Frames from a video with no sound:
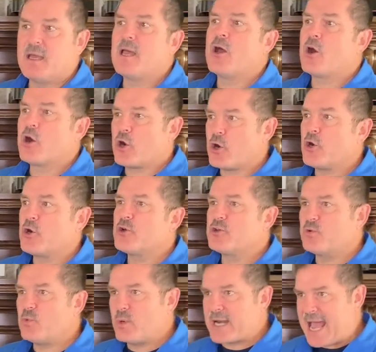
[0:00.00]
her to
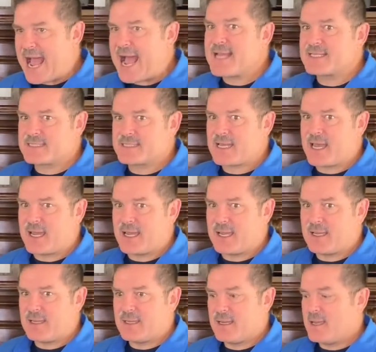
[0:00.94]
what I say,
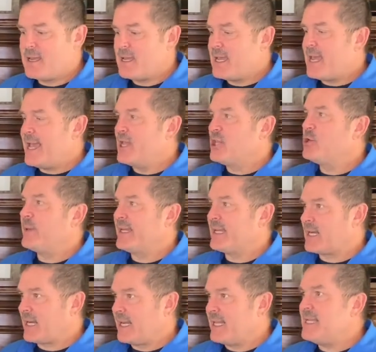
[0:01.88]
and to
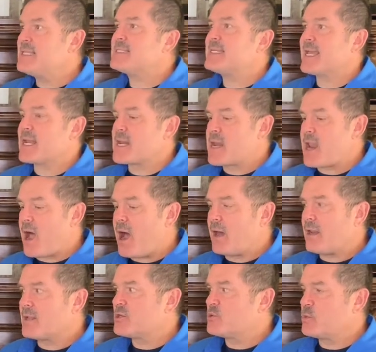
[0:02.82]
at least
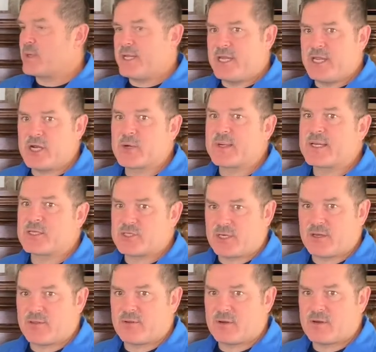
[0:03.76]
acknowledge we hear each
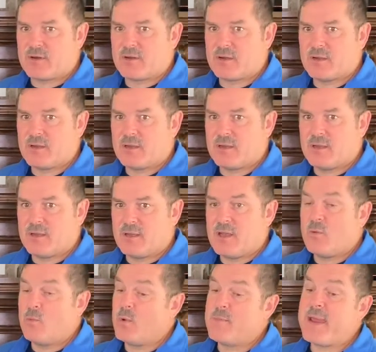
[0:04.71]
other.
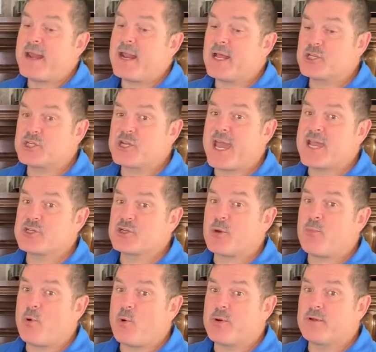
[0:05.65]
We may not change our
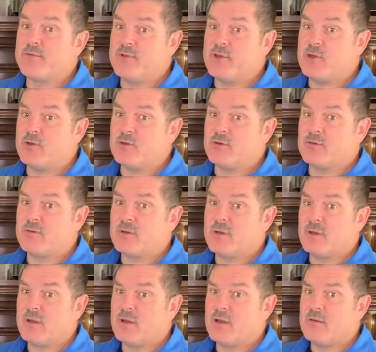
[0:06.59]
point of view,
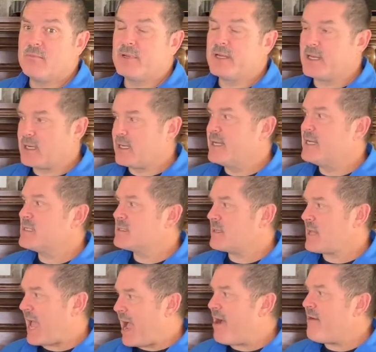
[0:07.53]
but at least
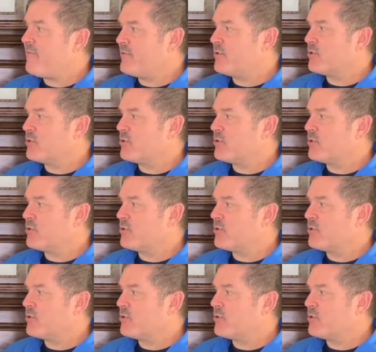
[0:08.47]
I feel